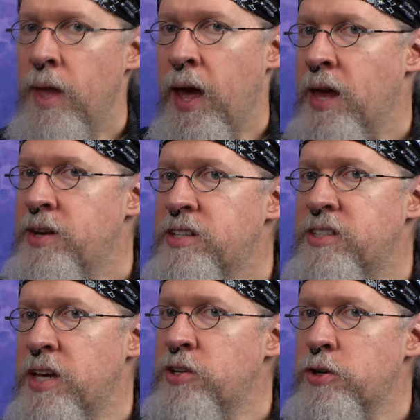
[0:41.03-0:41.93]
and
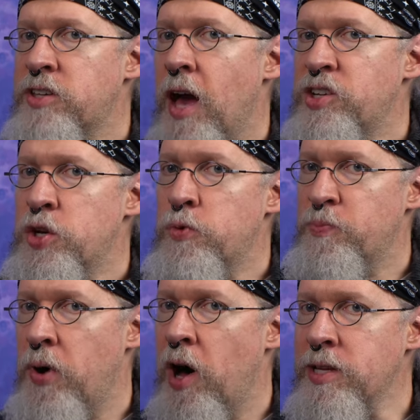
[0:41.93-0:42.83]
its intersection
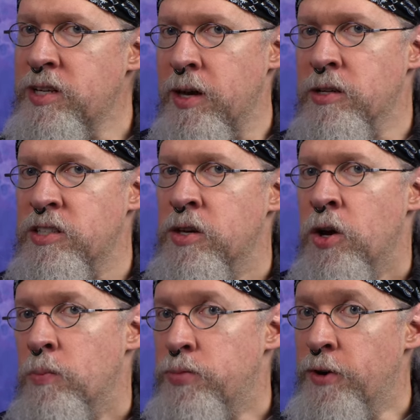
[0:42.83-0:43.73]
with politics
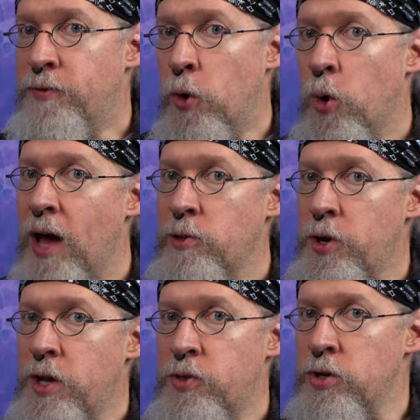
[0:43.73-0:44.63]
before I
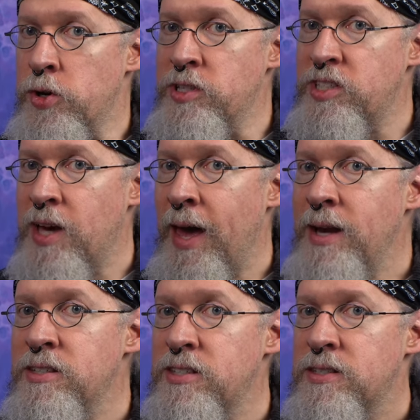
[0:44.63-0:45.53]
look at the good
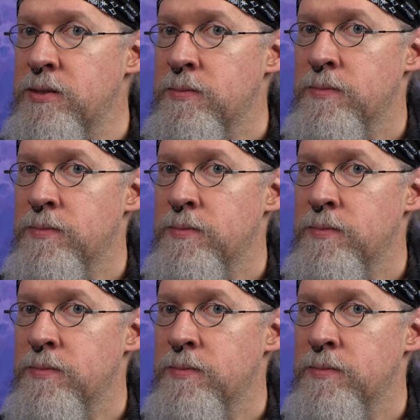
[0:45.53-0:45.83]
sides?